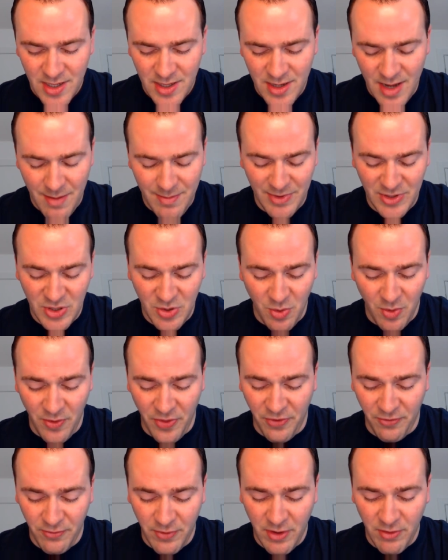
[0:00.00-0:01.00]
Scored
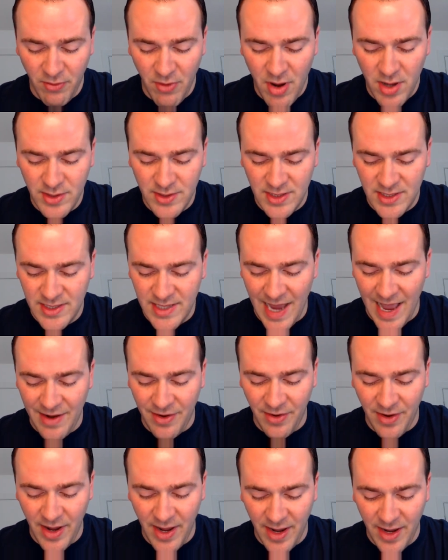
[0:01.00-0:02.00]
3 runs
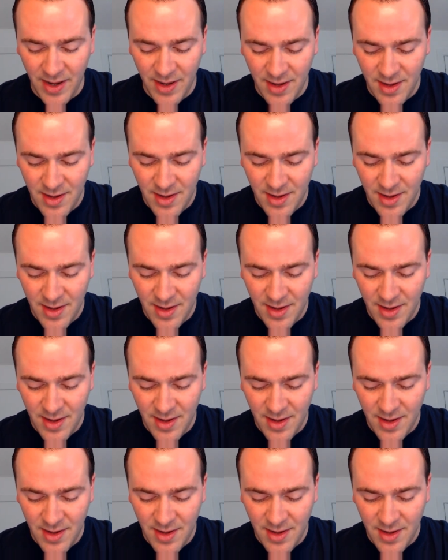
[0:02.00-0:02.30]
Saturday.